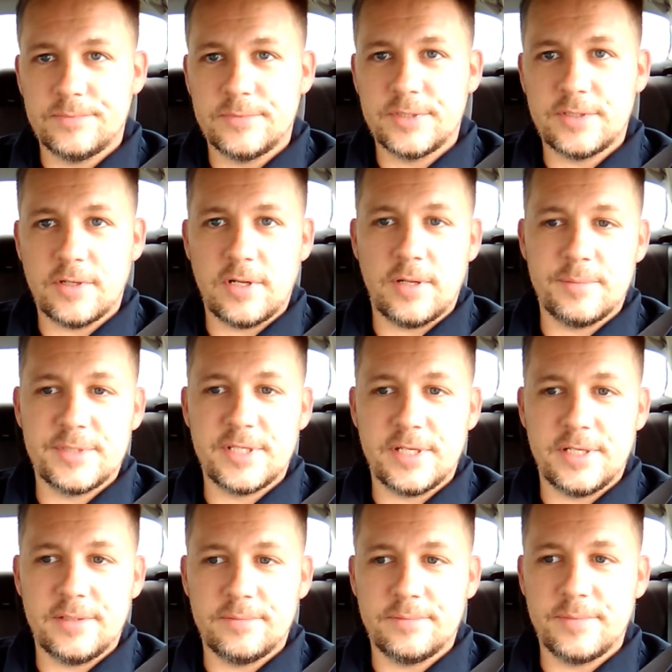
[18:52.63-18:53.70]
That's all I'm
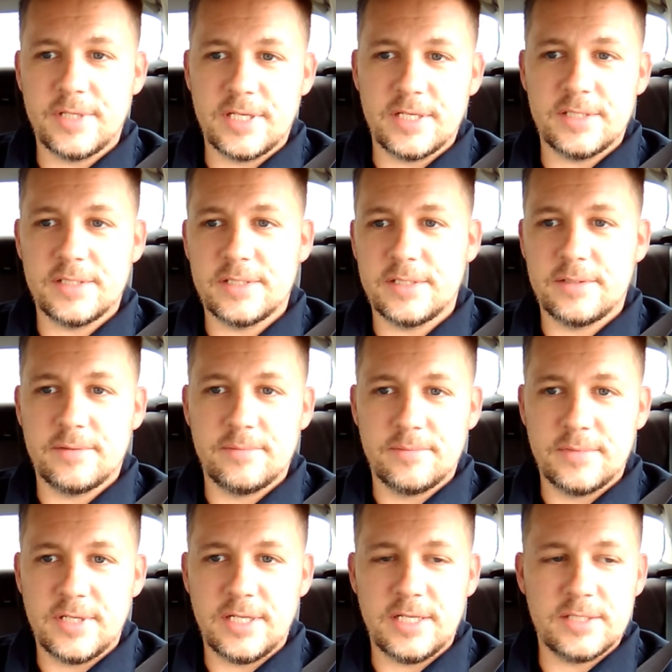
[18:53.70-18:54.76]
saying because
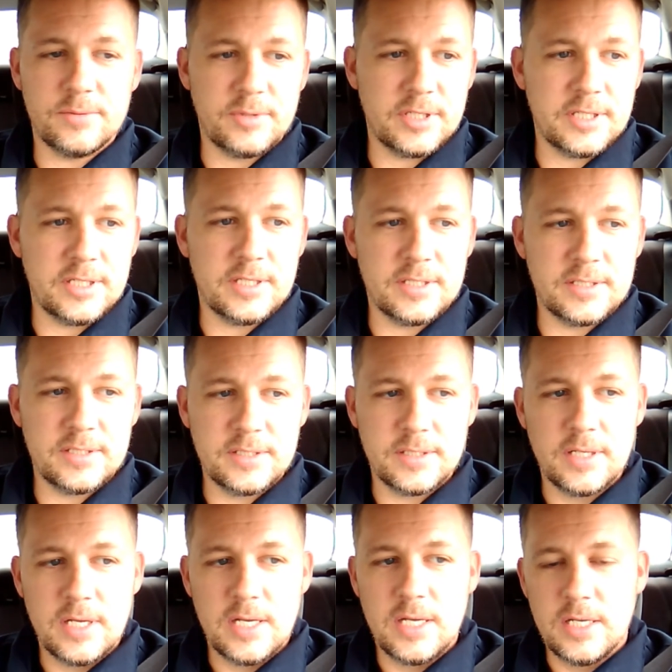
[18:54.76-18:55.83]
it is what it is.
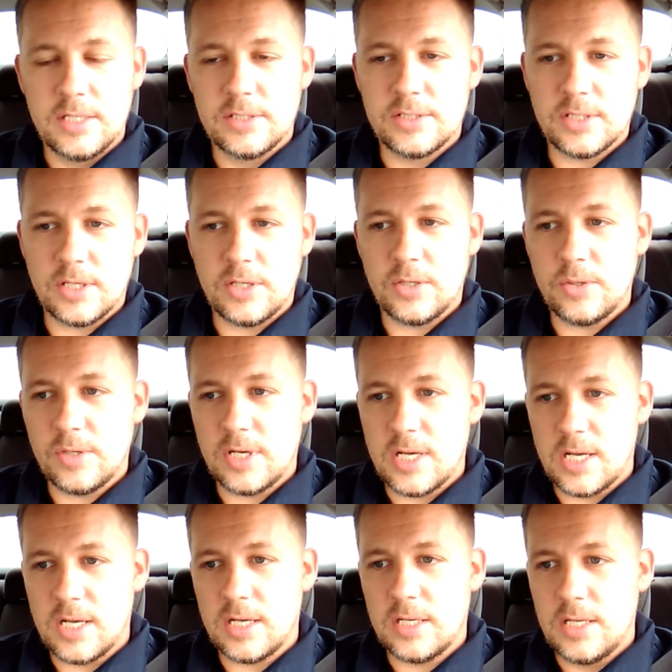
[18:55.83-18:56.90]
So
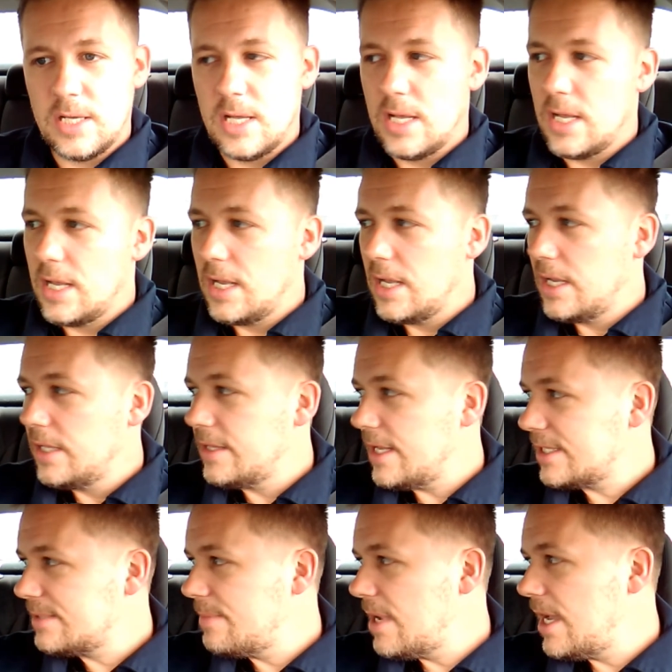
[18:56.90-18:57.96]
uh,
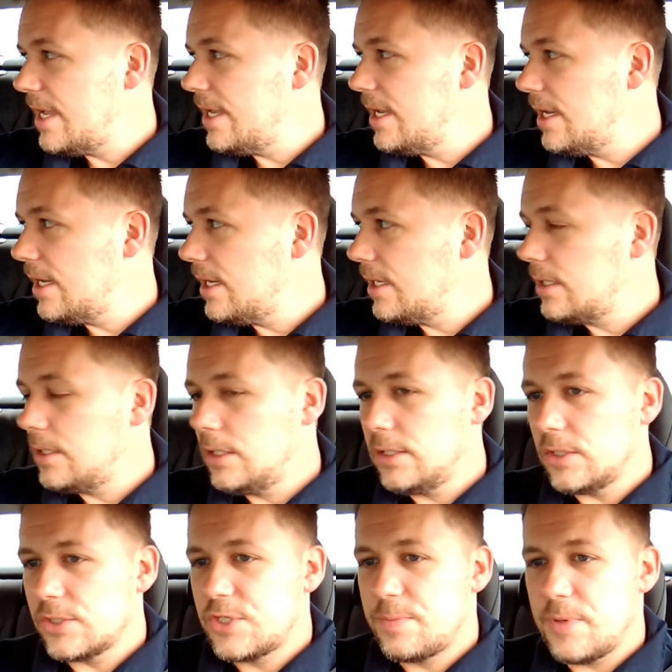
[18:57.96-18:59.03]
that's my uh,
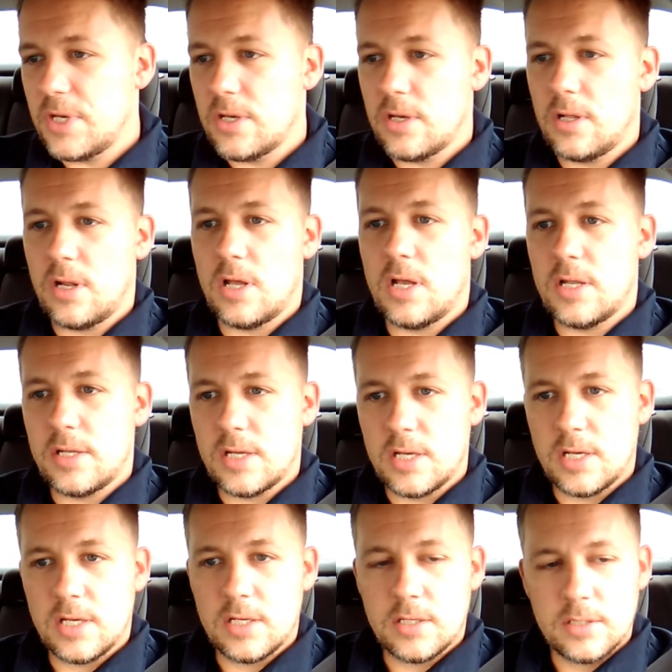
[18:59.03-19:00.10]
little spiel on
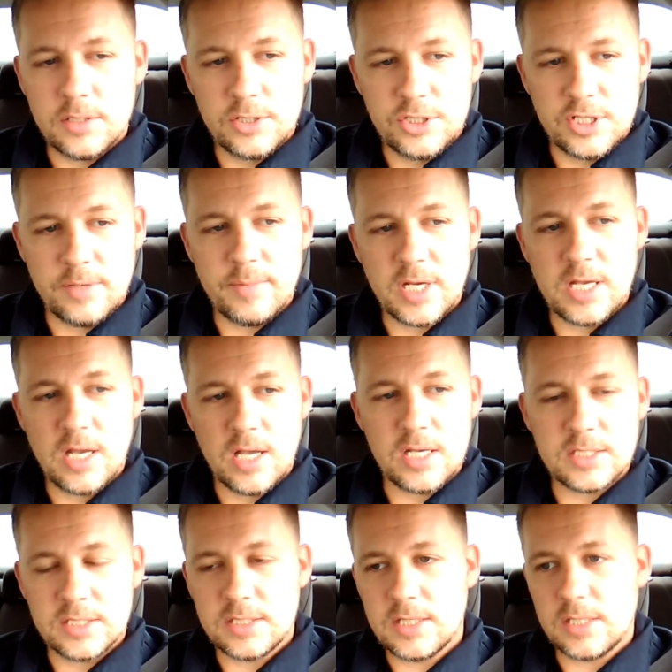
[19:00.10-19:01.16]
uh, Jim
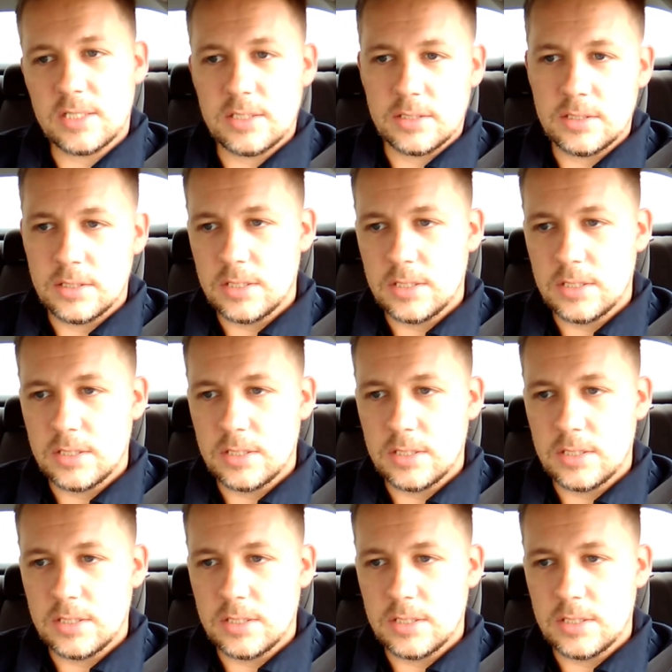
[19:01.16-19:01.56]
Acosta.